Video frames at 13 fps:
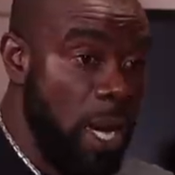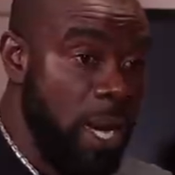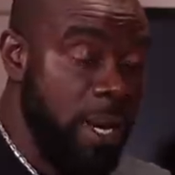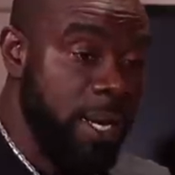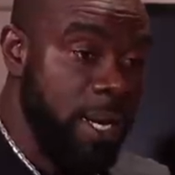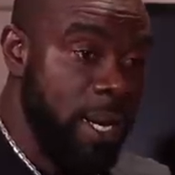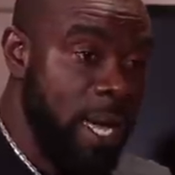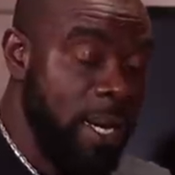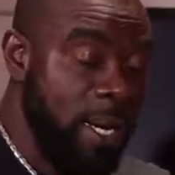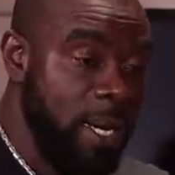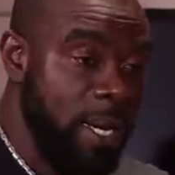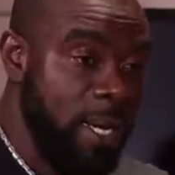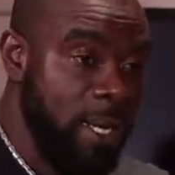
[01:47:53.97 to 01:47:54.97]
other,
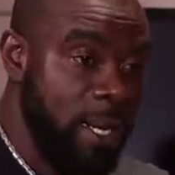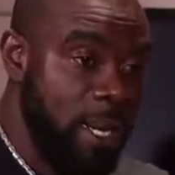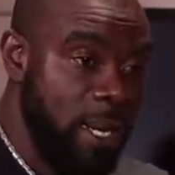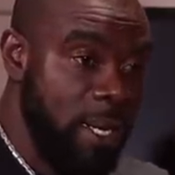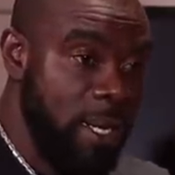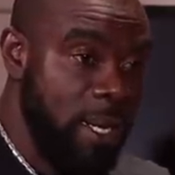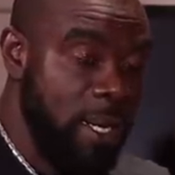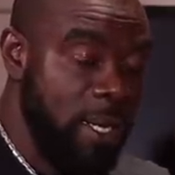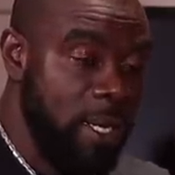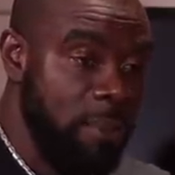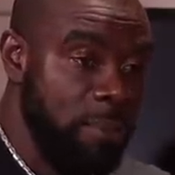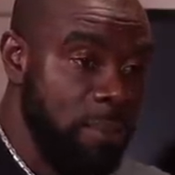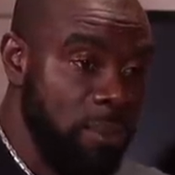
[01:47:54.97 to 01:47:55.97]
other than other than
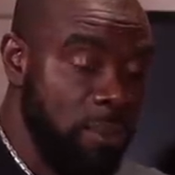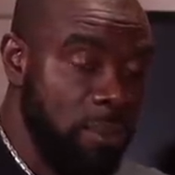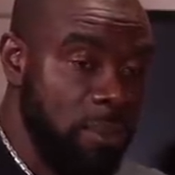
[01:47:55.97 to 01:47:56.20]
him,